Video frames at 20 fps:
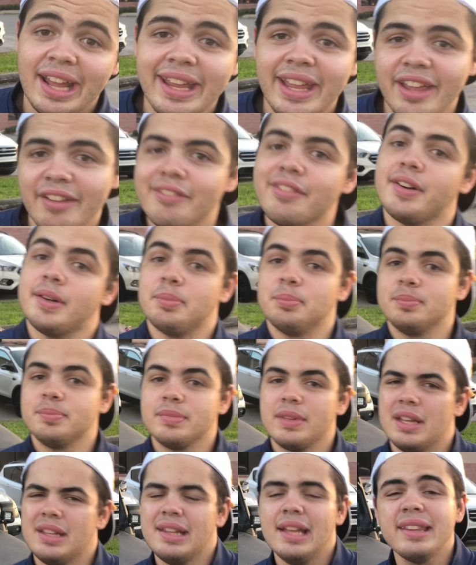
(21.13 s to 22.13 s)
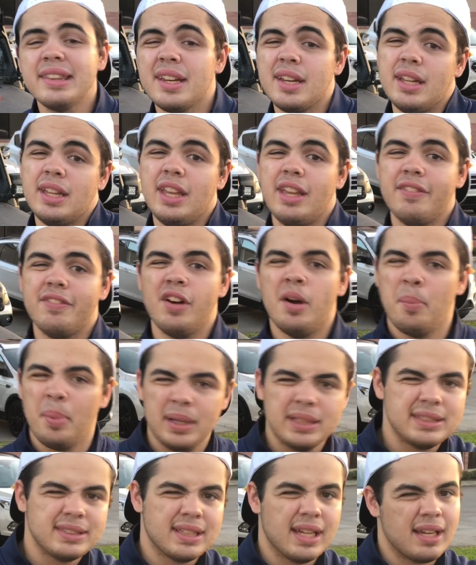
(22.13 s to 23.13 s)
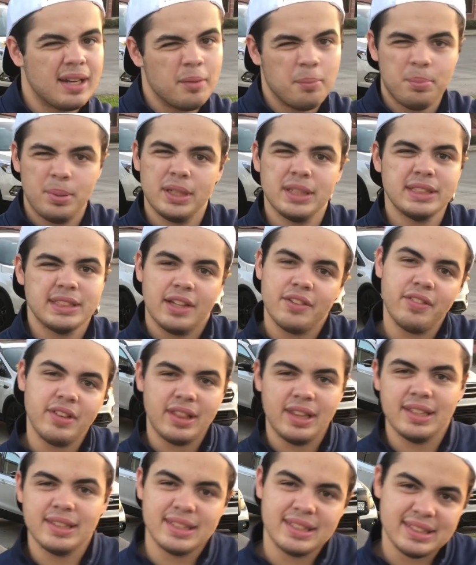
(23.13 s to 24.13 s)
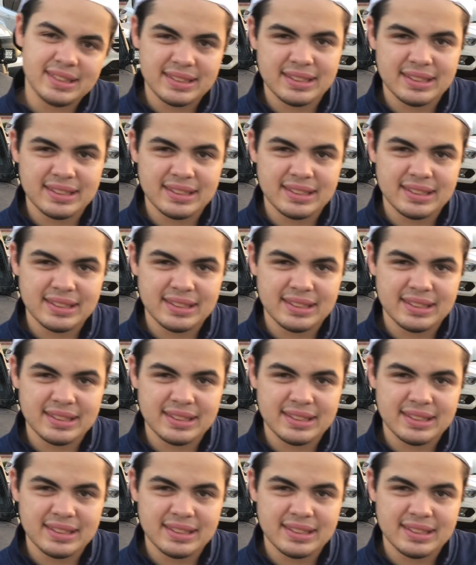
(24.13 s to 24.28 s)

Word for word: I gave up. Not that I gave up, I just kind of pushed everything to the